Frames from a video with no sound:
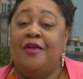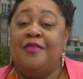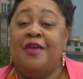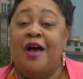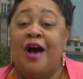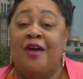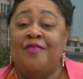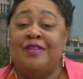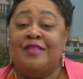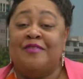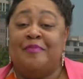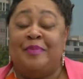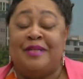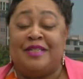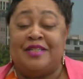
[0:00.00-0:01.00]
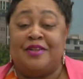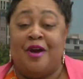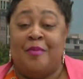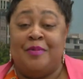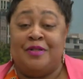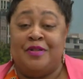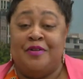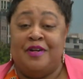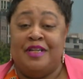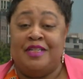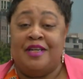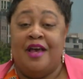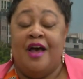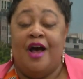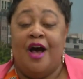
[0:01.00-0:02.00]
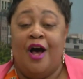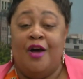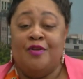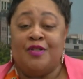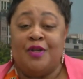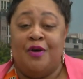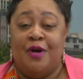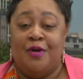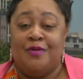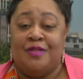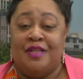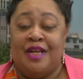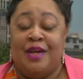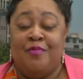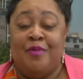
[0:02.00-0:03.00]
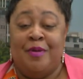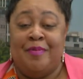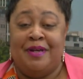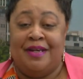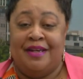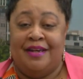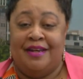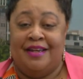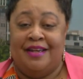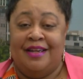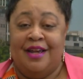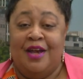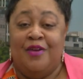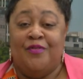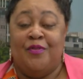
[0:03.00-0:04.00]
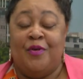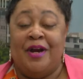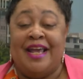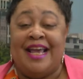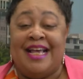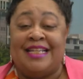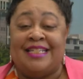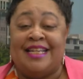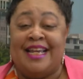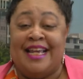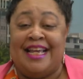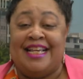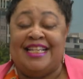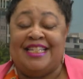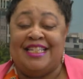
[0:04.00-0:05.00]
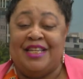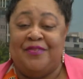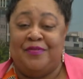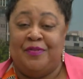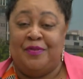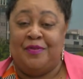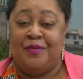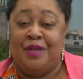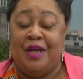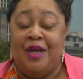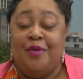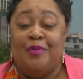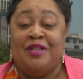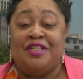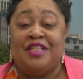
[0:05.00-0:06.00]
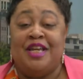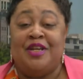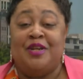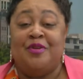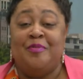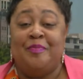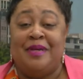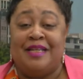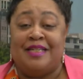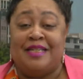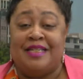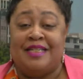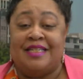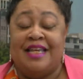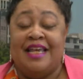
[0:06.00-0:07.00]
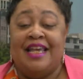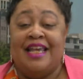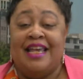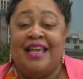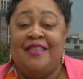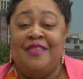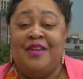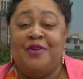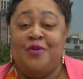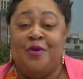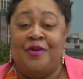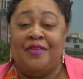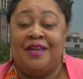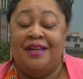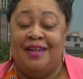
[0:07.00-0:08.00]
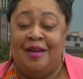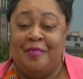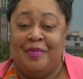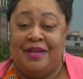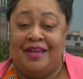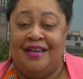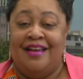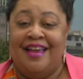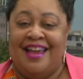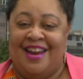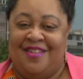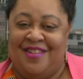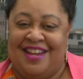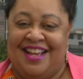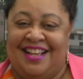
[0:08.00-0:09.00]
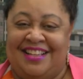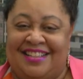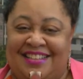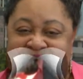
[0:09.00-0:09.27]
the Office of Business Opportunities also hosted a ribbon cutting for S&A Seafood, which is a new business in the North Columbia area.